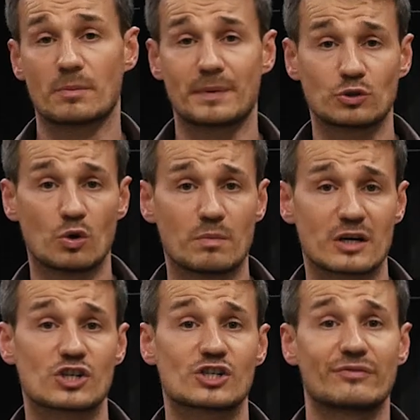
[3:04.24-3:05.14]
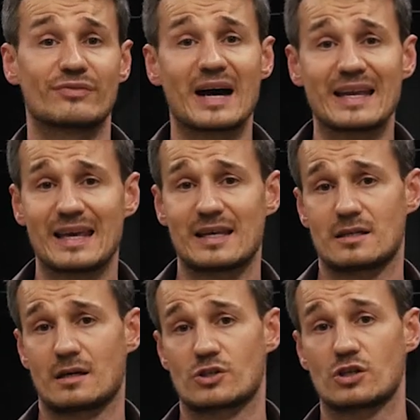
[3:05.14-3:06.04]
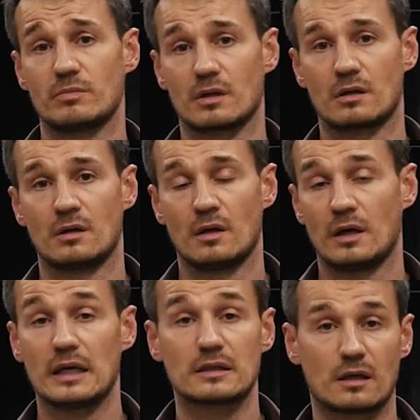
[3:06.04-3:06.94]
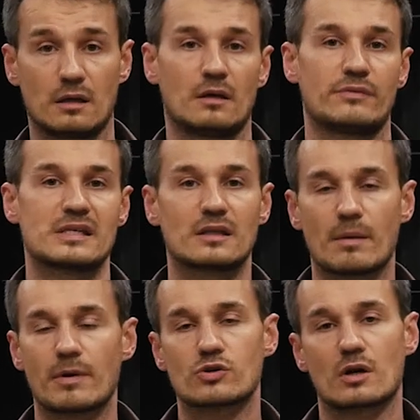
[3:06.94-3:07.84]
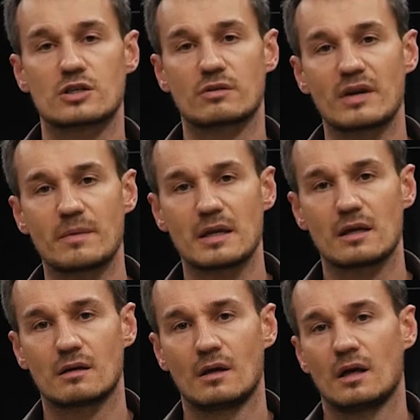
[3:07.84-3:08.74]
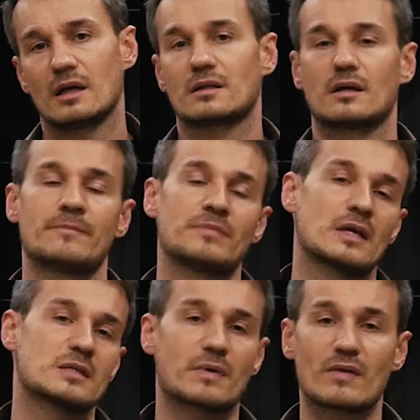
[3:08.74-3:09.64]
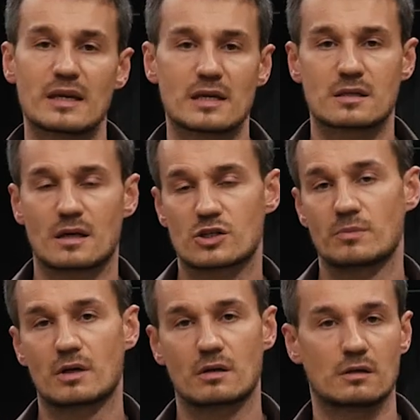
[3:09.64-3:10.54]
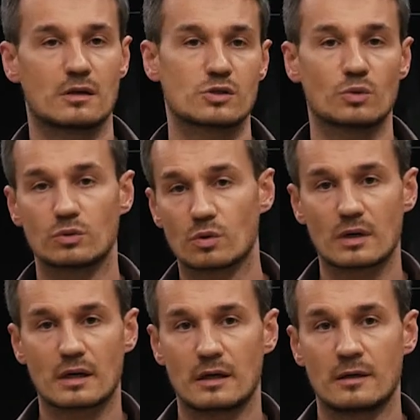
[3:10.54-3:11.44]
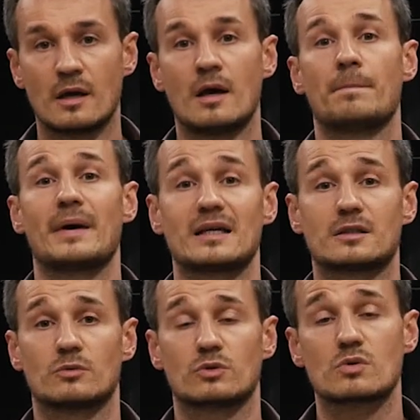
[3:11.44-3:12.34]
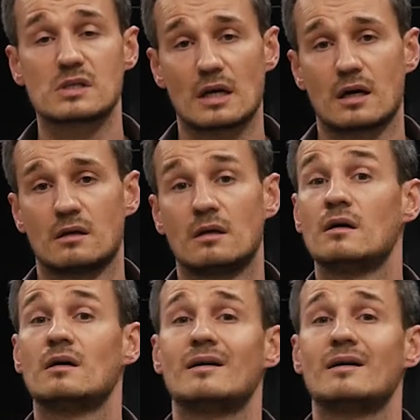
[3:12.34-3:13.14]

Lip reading: and to make the necessary corrections, you will need to spend a lot of time and effort. Therefore, the naming of the objects should be chosen very